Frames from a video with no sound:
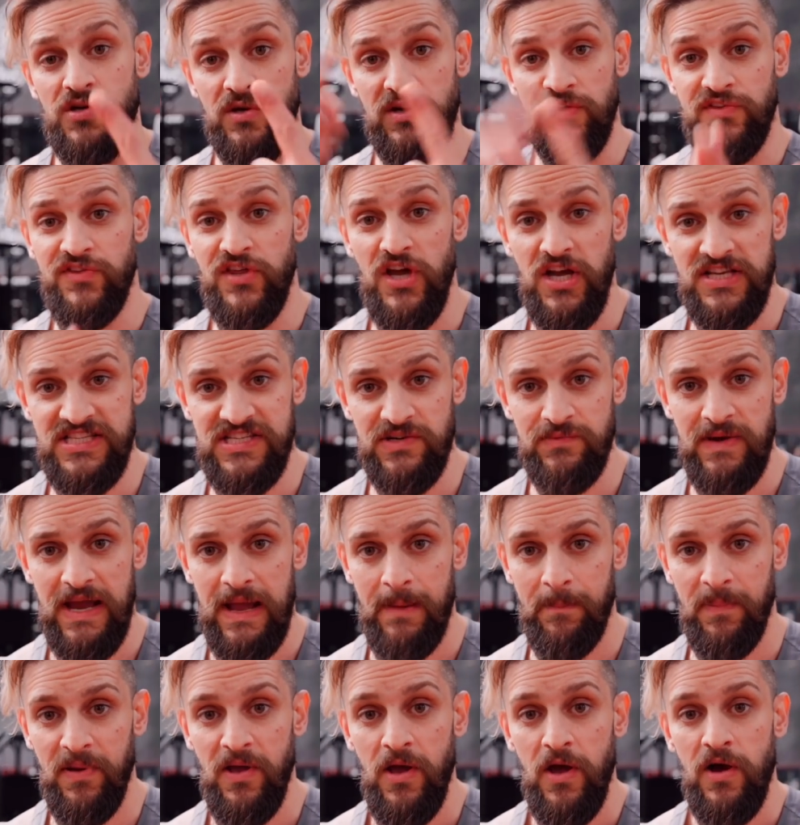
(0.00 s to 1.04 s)
So a 30
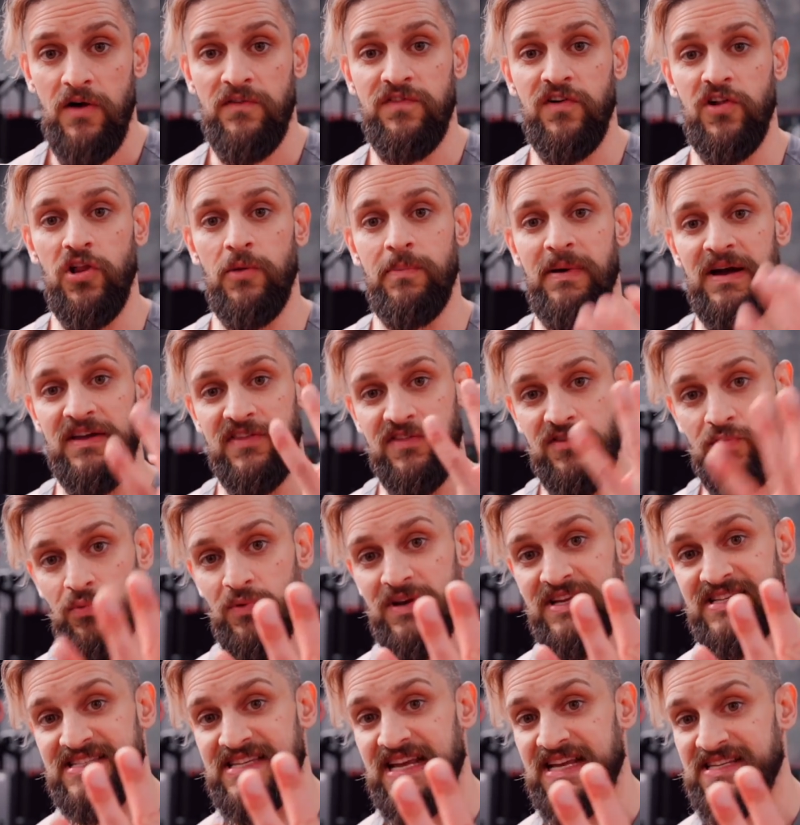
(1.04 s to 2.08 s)
rep, followed by
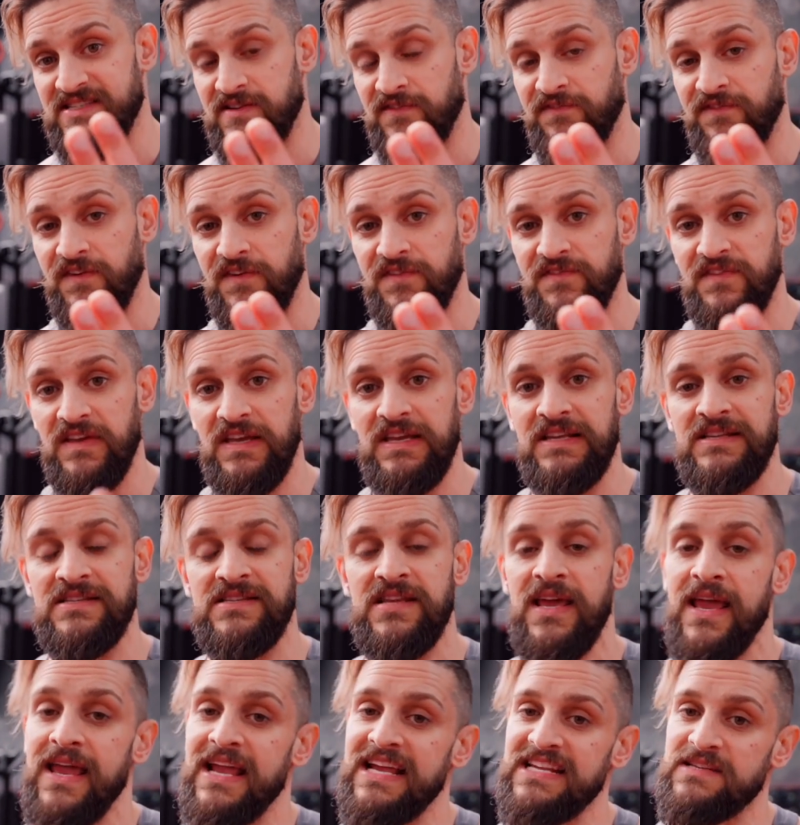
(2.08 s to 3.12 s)
three sets of
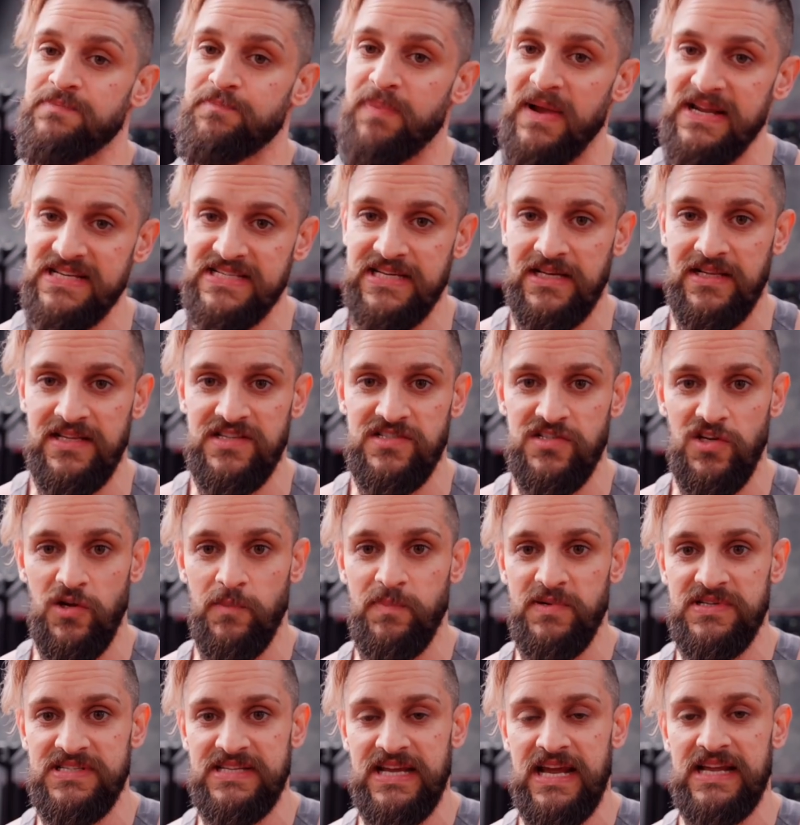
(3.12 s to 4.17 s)
15s. It's basically
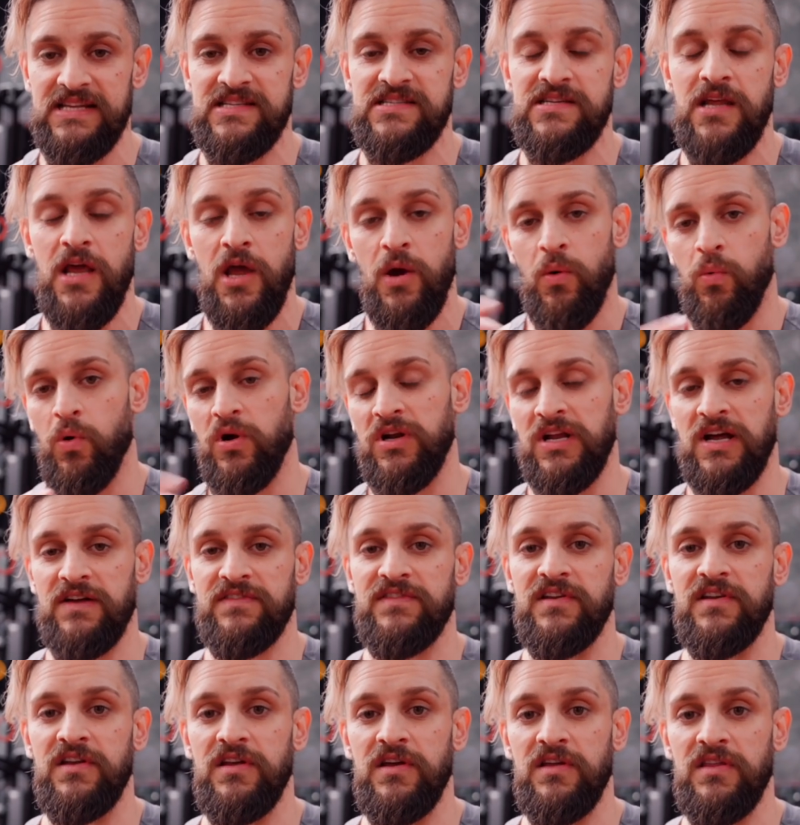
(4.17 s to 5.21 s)
supersets, one
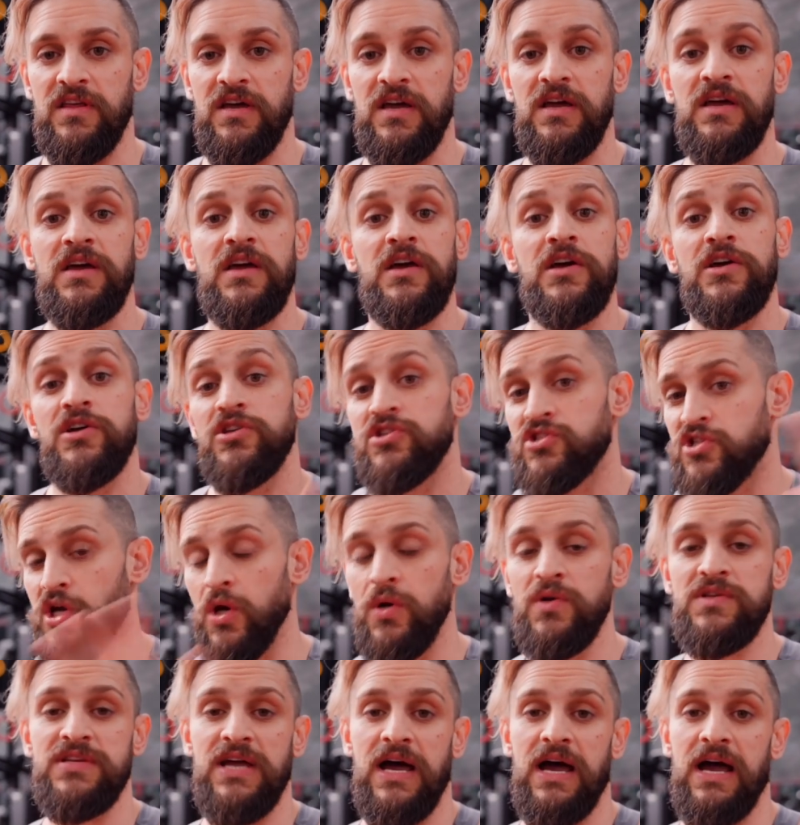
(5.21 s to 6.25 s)
after the other,
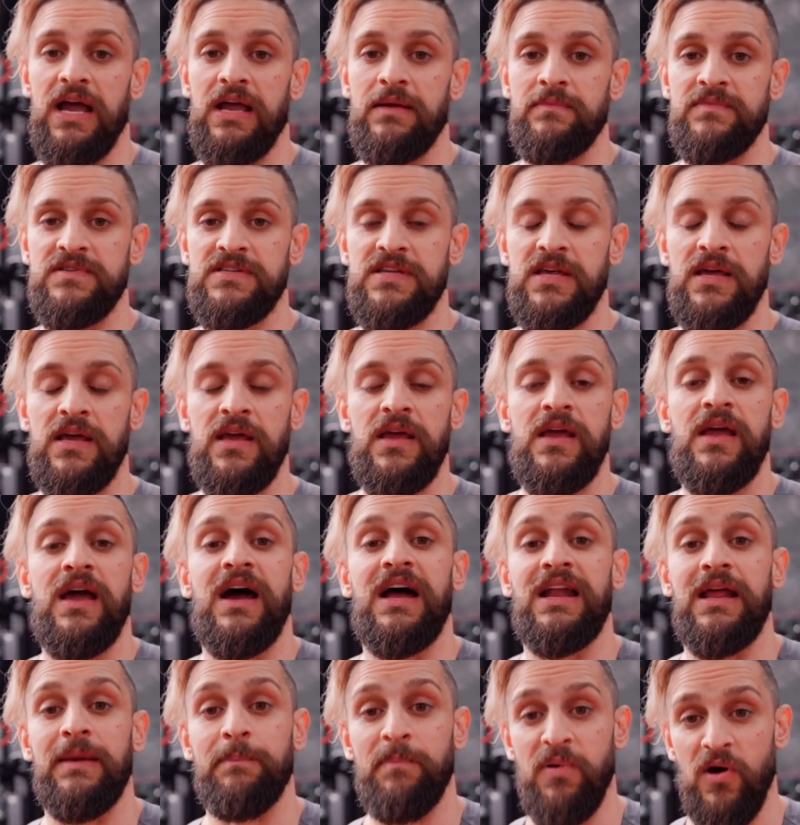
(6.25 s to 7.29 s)
two times,
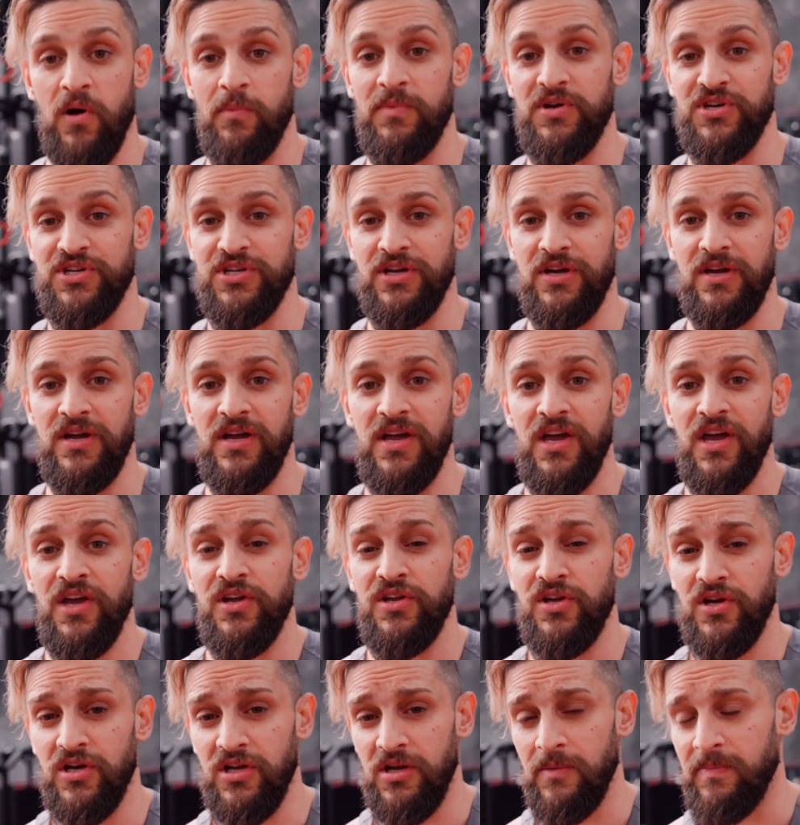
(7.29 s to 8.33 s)
and I promise you,
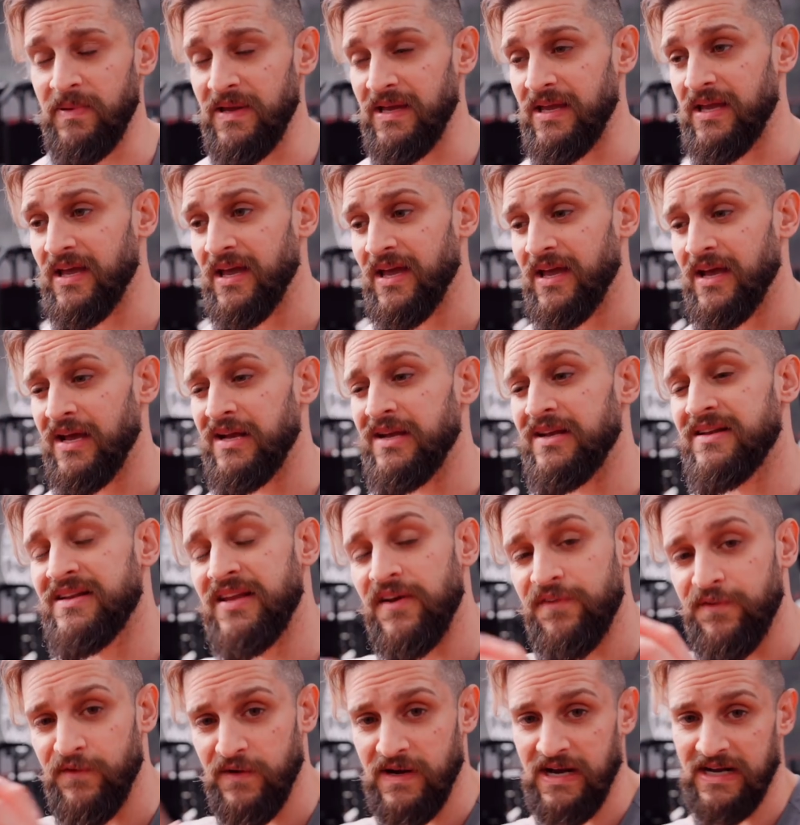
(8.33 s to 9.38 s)
you're gonna be in a
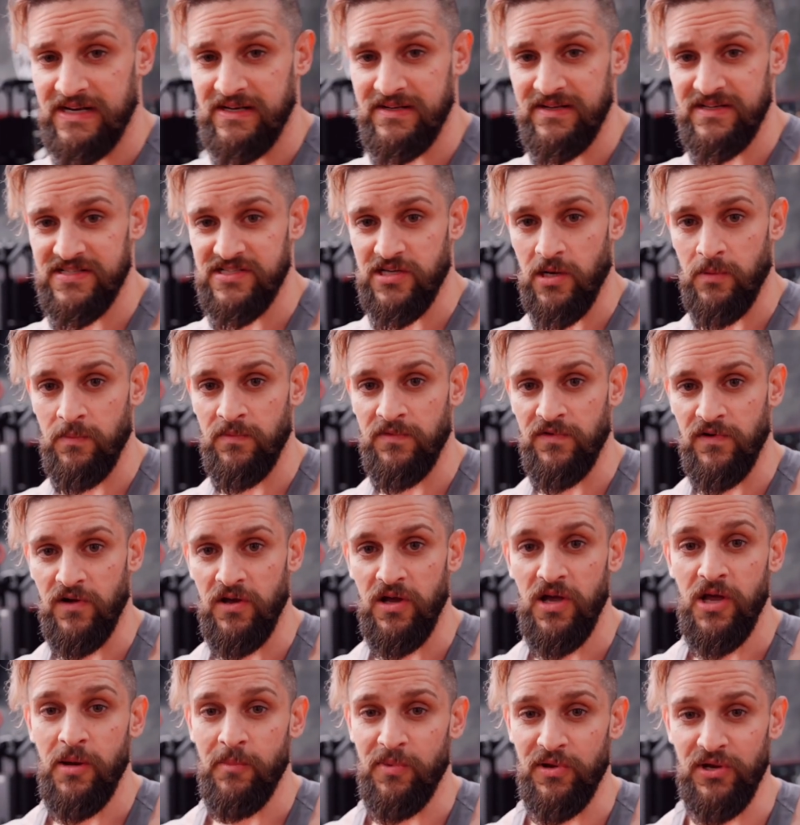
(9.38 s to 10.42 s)
different kind of
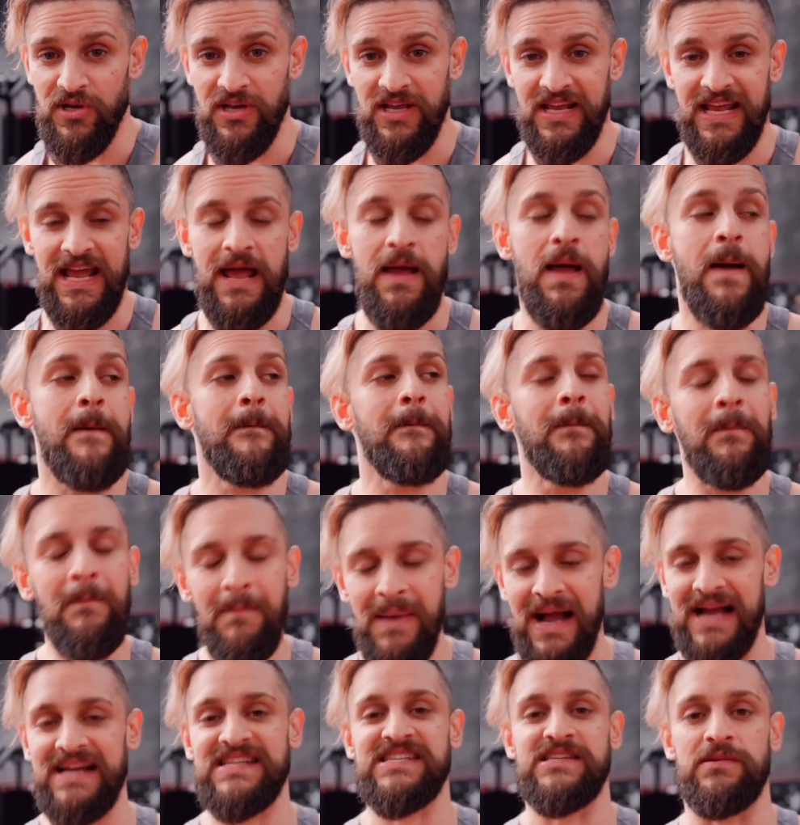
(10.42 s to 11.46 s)
discomfort, but you can get
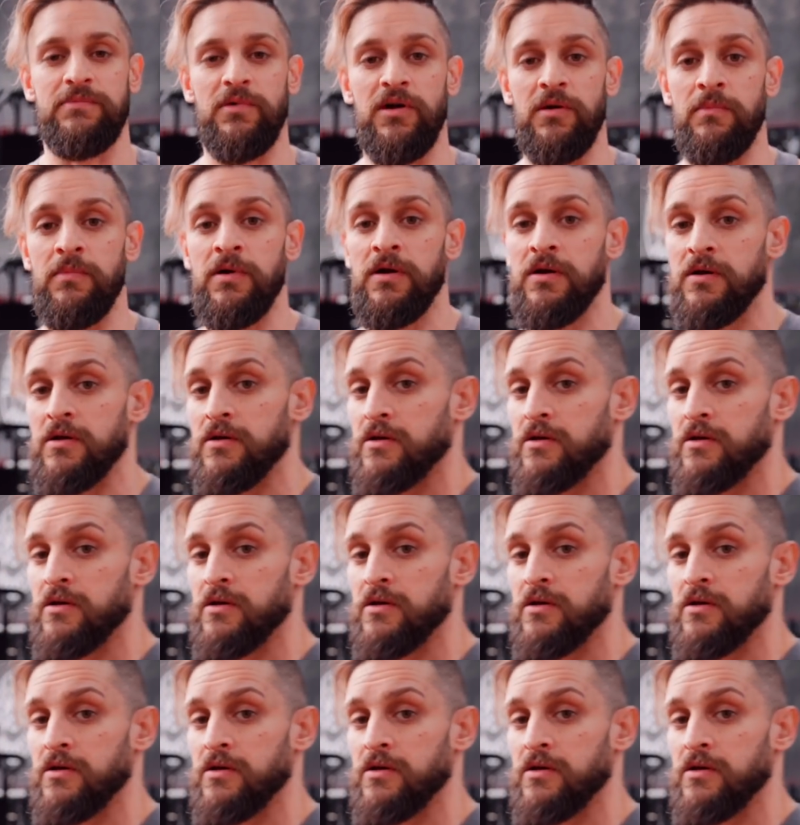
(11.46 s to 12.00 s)
maximum